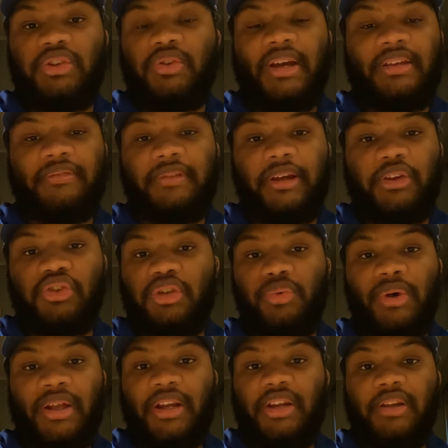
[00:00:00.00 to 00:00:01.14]
Do you guys feel like you should have
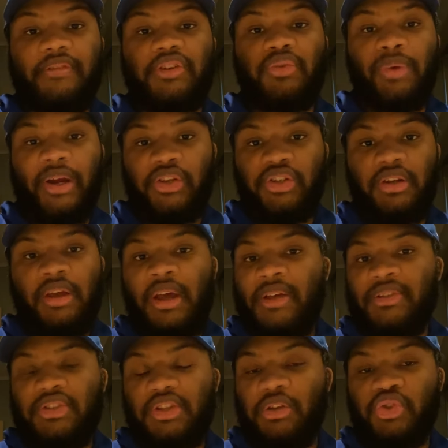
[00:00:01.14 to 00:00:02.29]
went in a different direction,
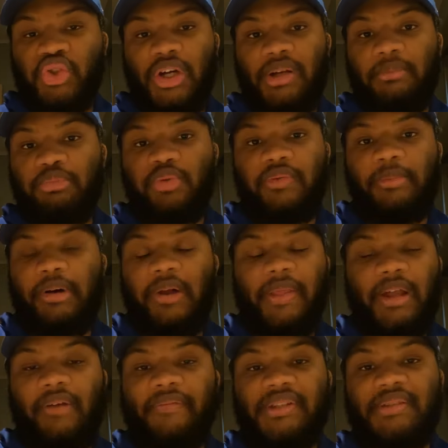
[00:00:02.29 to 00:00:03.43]
still try to improve upon that
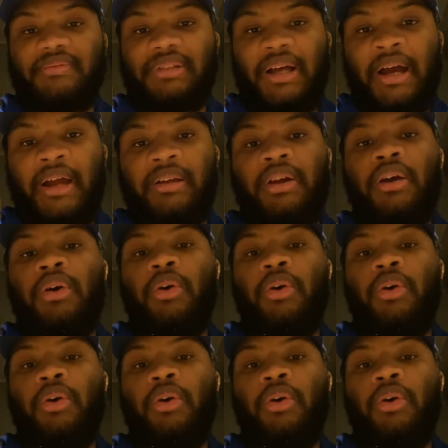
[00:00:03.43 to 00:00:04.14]
offensive line,